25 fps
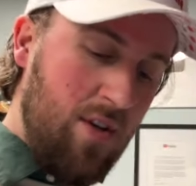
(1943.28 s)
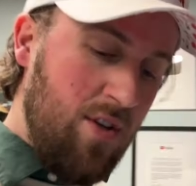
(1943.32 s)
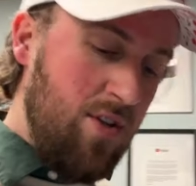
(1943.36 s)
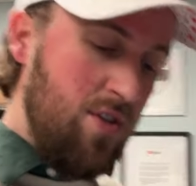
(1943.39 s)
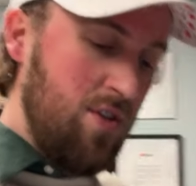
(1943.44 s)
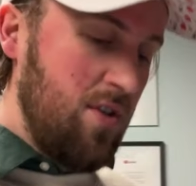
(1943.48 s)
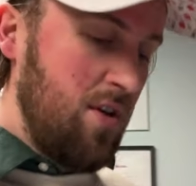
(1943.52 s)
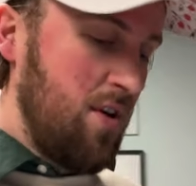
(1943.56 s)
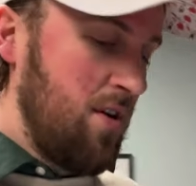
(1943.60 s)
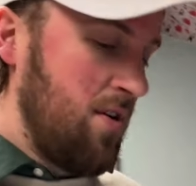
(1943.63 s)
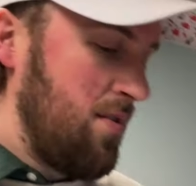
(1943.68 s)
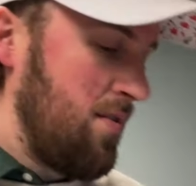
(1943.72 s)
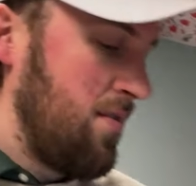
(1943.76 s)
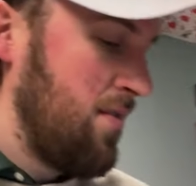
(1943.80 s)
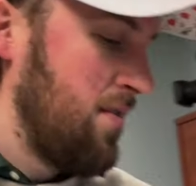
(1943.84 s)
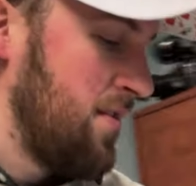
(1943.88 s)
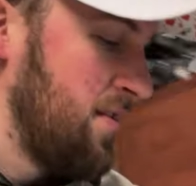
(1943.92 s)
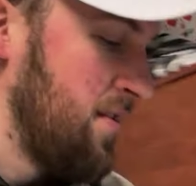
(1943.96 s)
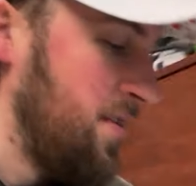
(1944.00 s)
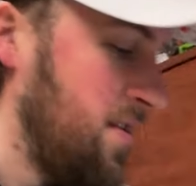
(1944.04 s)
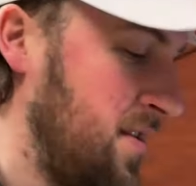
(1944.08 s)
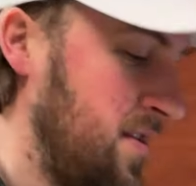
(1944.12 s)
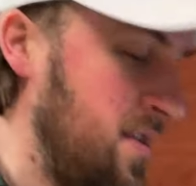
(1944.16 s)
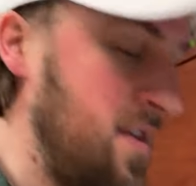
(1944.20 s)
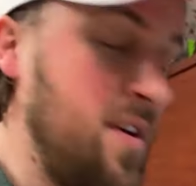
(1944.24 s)
So
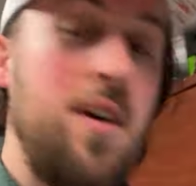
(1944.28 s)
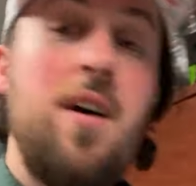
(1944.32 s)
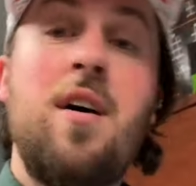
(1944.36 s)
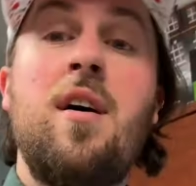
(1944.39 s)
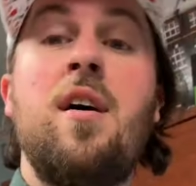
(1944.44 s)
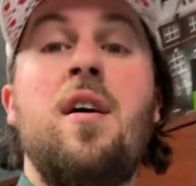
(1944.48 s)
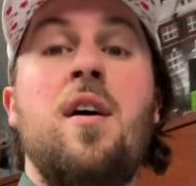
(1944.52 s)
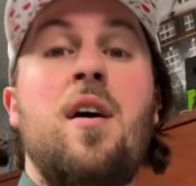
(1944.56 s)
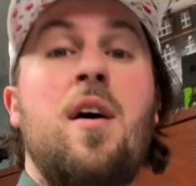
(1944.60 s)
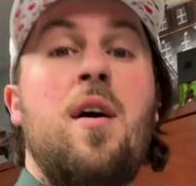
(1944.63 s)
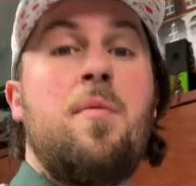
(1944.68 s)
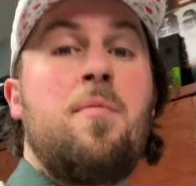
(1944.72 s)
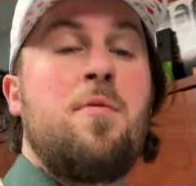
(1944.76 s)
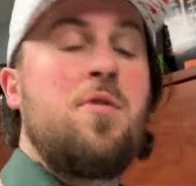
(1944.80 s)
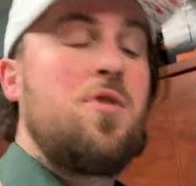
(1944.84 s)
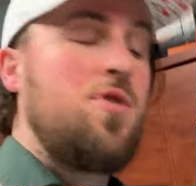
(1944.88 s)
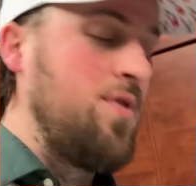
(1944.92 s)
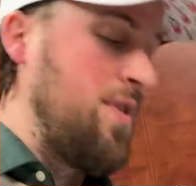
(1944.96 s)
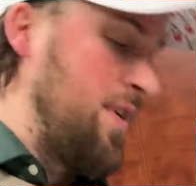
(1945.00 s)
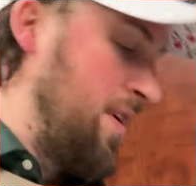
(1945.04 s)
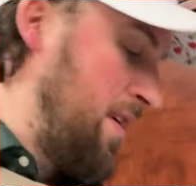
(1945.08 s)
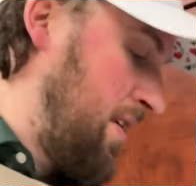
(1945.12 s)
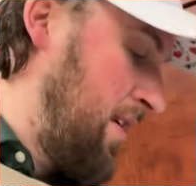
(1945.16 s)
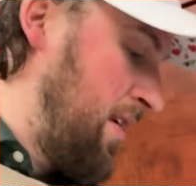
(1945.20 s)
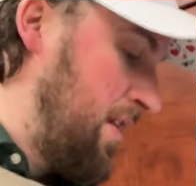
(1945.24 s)
I'm gonna
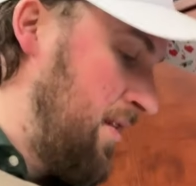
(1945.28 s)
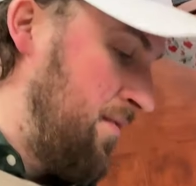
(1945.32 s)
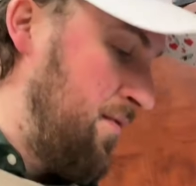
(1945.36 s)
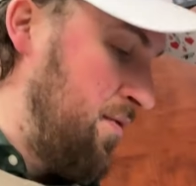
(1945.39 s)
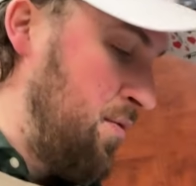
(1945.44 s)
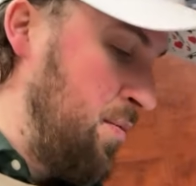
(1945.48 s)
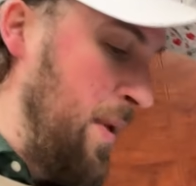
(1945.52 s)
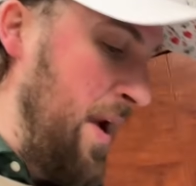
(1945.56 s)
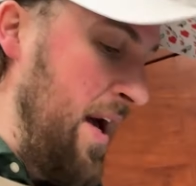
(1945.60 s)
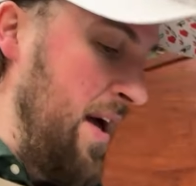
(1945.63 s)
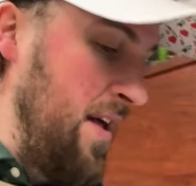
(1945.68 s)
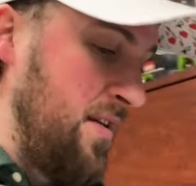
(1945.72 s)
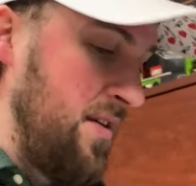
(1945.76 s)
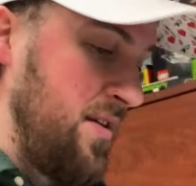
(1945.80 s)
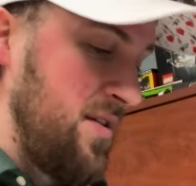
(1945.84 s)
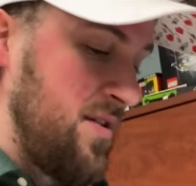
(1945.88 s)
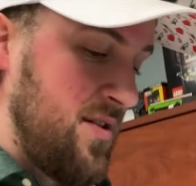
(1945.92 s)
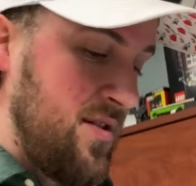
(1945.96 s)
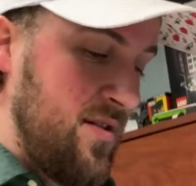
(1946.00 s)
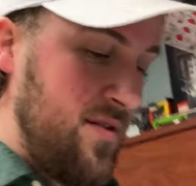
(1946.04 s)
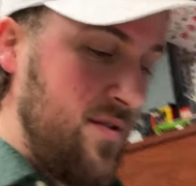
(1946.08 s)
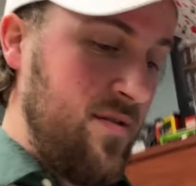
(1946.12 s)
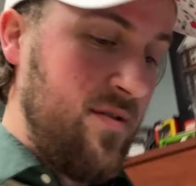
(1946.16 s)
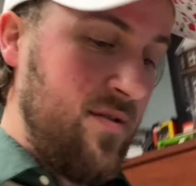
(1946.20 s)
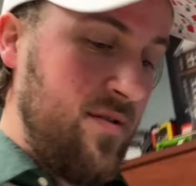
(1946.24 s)
try and get a few pallets.